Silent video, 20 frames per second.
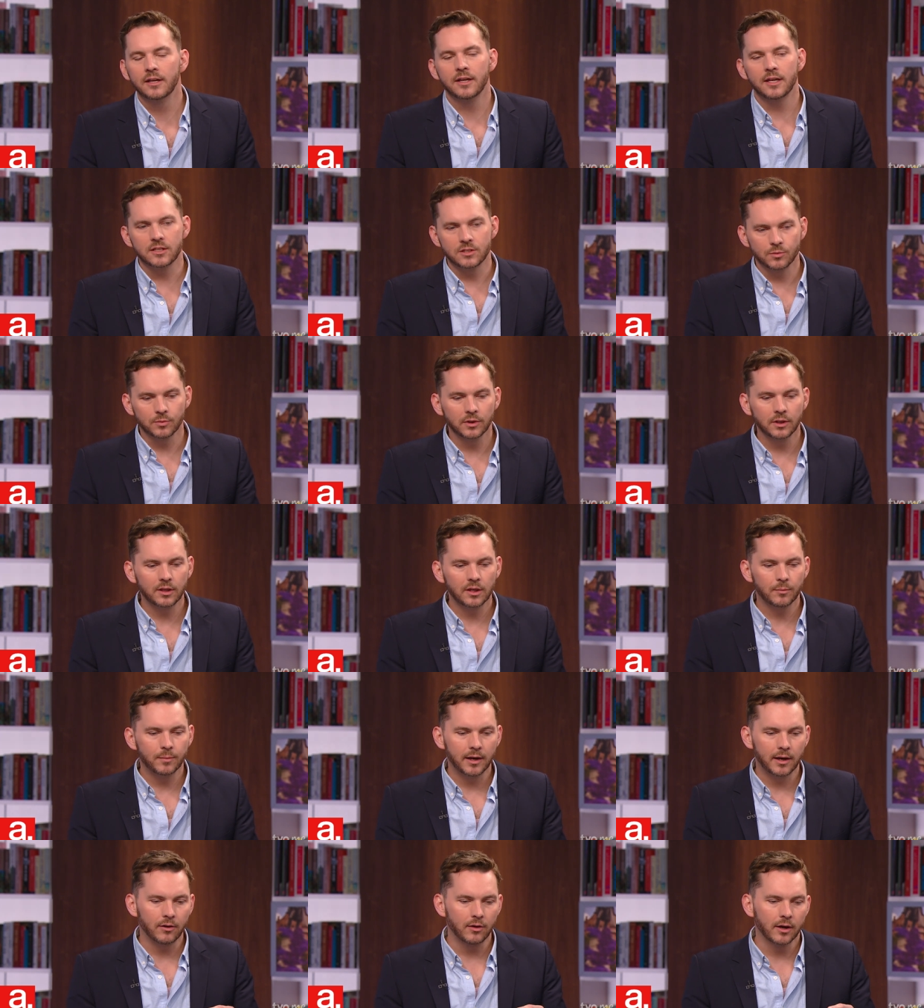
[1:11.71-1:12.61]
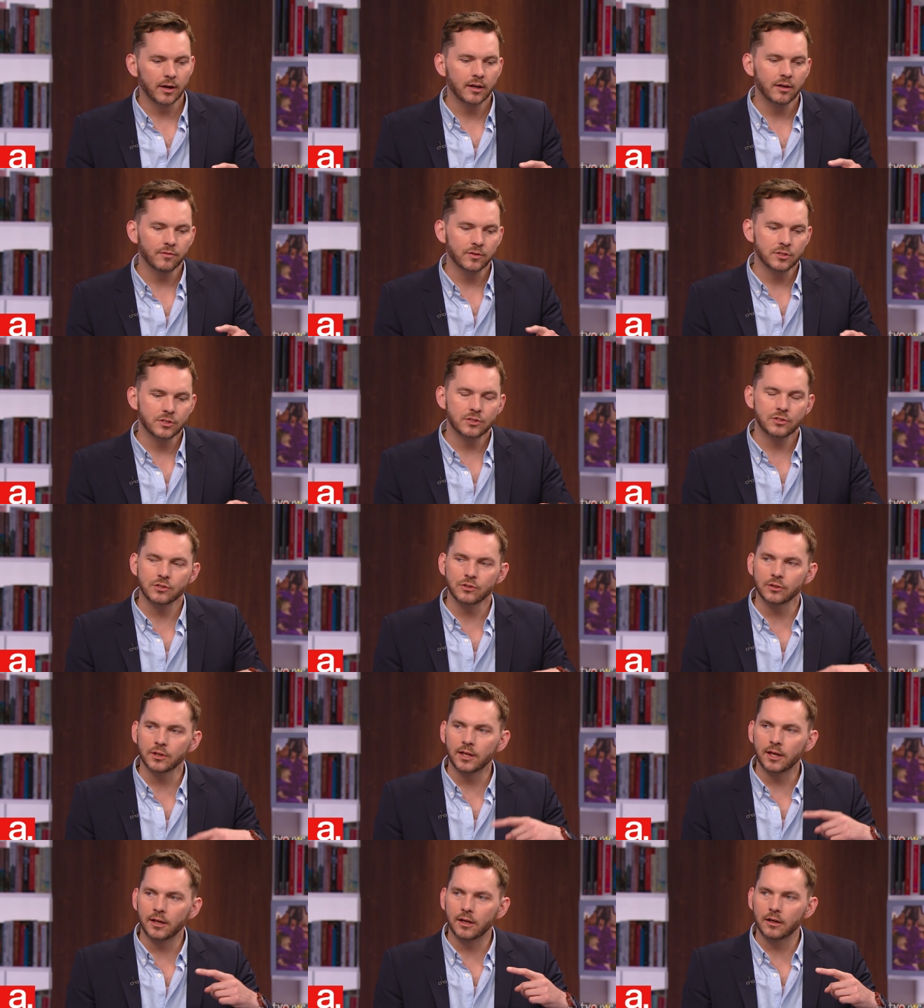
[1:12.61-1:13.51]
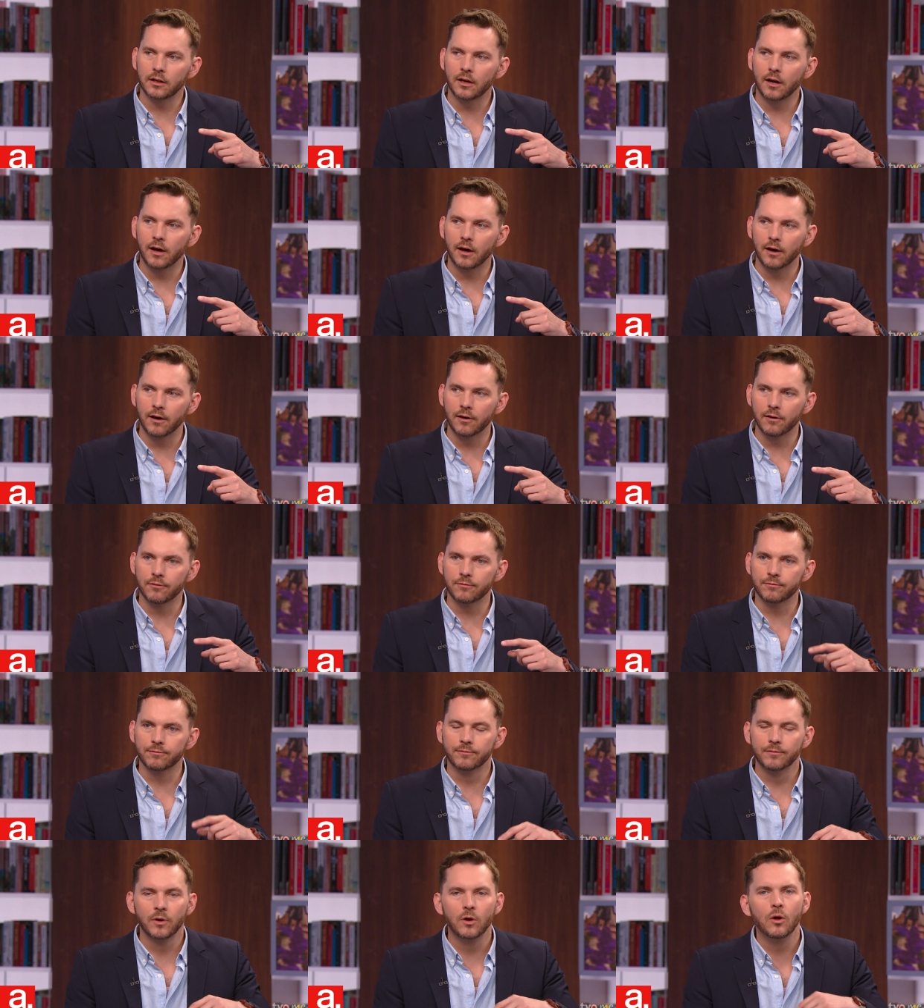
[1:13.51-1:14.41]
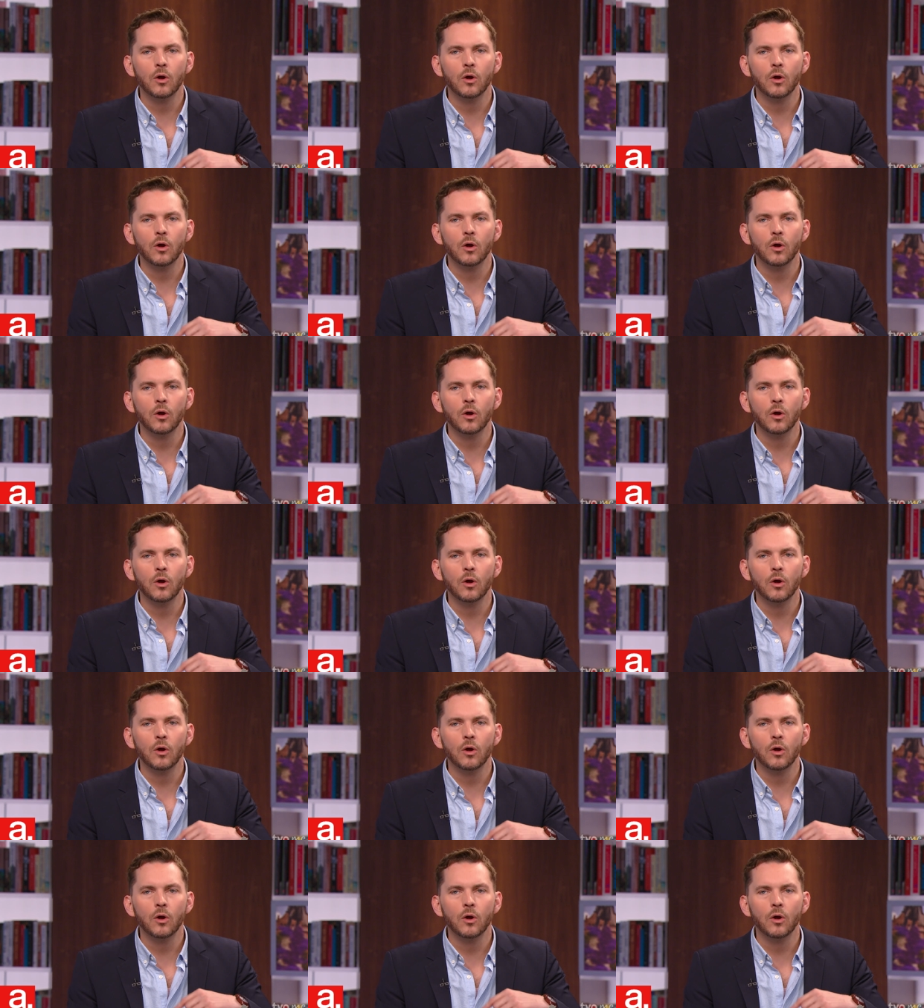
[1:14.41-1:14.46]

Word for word: is really about kind of a circuit of